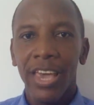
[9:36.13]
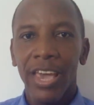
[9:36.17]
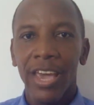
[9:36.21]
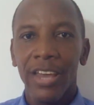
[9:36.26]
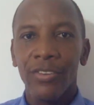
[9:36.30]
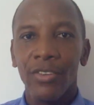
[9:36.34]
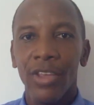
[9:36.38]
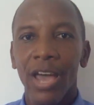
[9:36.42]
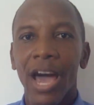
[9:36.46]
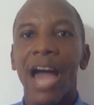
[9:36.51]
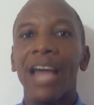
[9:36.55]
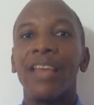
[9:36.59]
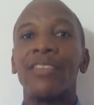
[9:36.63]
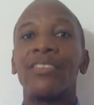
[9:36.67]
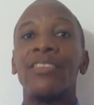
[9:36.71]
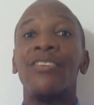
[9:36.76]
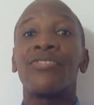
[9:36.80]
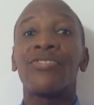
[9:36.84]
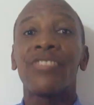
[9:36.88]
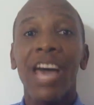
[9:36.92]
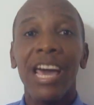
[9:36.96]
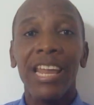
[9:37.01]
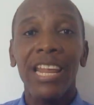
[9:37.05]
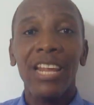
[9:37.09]
and I
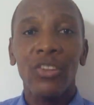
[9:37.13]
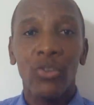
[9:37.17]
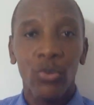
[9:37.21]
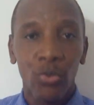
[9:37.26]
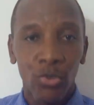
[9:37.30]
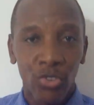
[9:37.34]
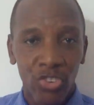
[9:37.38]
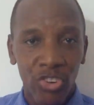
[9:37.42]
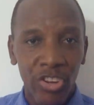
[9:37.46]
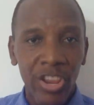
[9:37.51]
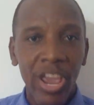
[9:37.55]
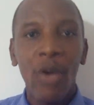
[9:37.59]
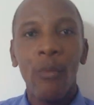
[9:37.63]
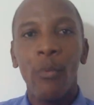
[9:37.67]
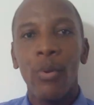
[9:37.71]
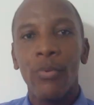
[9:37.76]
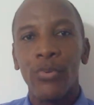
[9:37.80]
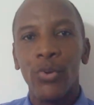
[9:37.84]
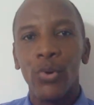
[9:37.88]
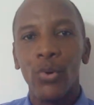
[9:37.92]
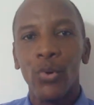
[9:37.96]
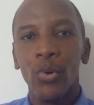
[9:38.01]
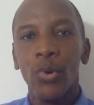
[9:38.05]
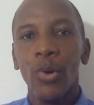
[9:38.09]
decided to share
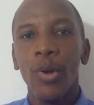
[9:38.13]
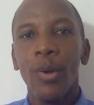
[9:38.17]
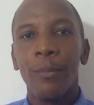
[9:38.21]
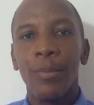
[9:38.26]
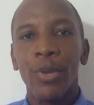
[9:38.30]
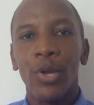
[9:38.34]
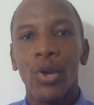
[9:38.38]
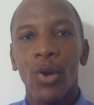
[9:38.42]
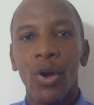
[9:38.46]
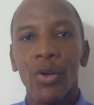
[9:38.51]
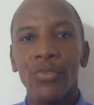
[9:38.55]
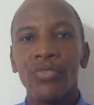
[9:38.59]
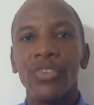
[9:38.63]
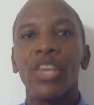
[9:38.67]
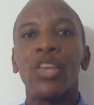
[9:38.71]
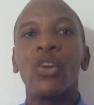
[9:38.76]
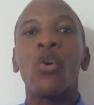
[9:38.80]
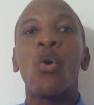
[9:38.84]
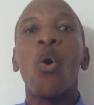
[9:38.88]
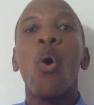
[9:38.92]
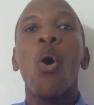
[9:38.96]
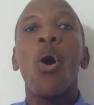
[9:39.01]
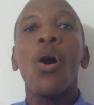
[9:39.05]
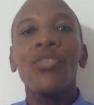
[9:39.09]
with you because
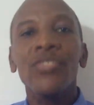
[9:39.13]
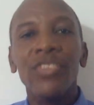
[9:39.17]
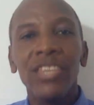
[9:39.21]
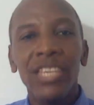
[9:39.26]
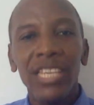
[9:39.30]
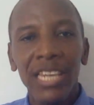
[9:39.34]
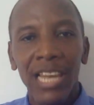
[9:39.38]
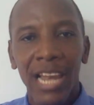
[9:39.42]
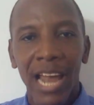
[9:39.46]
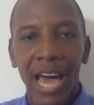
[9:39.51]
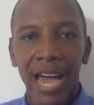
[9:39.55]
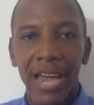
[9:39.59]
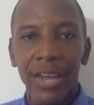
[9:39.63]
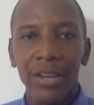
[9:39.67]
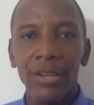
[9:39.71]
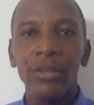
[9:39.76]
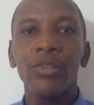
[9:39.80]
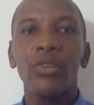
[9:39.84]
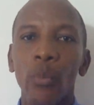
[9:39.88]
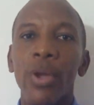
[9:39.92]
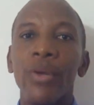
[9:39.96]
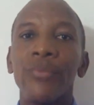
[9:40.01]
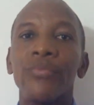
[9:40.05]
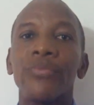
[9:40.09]
it goes in
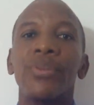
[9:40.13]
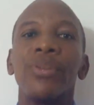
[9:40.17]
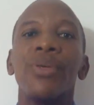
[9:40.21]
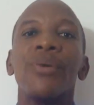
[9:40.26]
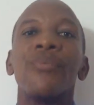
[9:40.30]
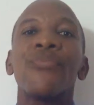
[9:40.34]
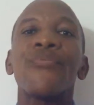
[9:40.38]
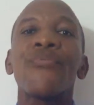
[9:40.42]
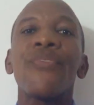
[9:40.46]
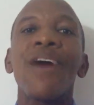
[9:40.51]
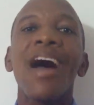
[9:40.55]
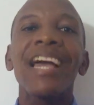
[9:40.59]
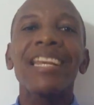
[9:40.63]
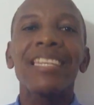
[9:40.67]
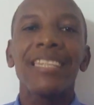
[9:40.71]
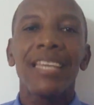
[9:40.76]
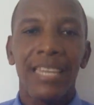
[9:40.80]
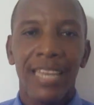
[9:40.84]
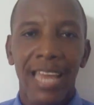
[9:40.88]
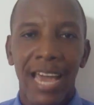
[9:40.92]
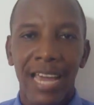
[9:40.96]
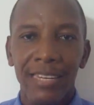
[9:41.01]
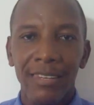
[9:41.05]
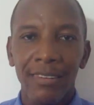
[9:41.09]
line with the fact
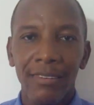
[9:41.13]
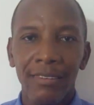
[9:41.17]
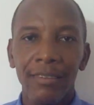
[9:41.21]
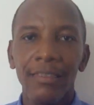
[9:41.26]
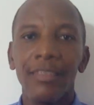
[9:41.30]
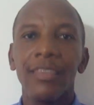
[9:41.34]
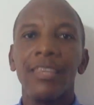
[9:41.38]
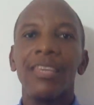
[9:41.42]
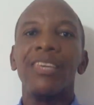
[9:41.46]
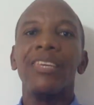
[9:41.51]
that